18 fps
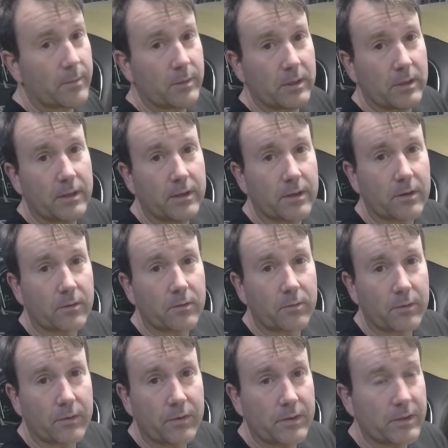here
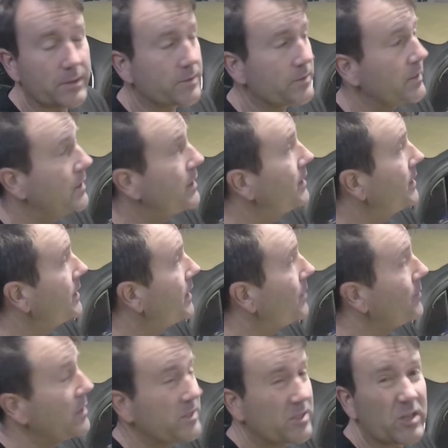with this, I
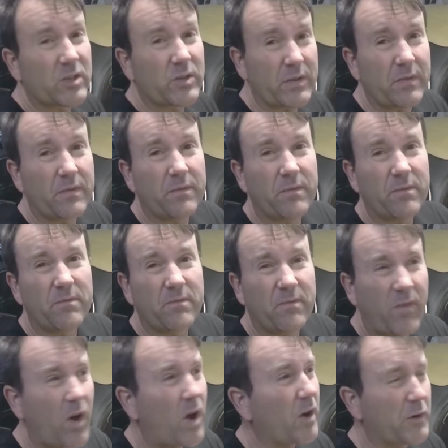basically
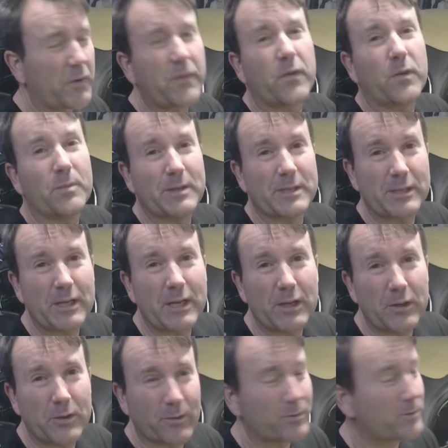fogged for
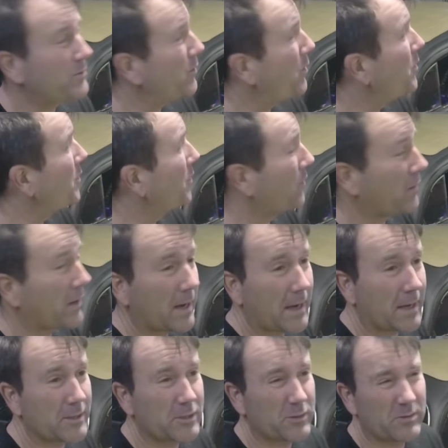mosquitoes. The whole
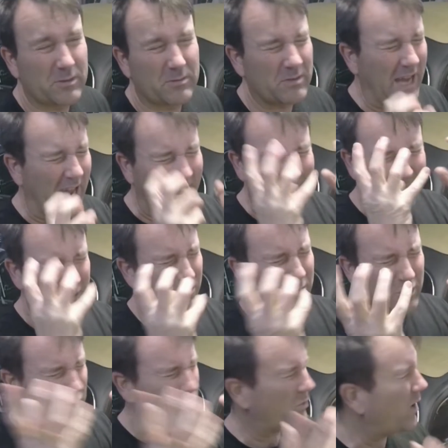garage, my eyes were
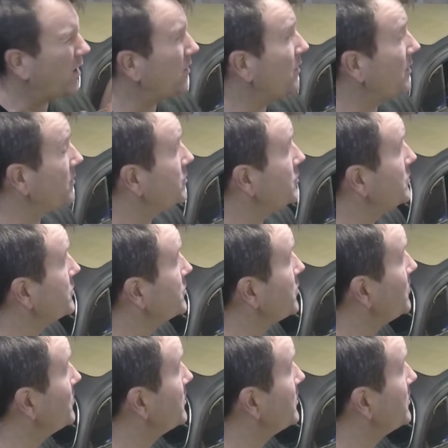just watering because there's so much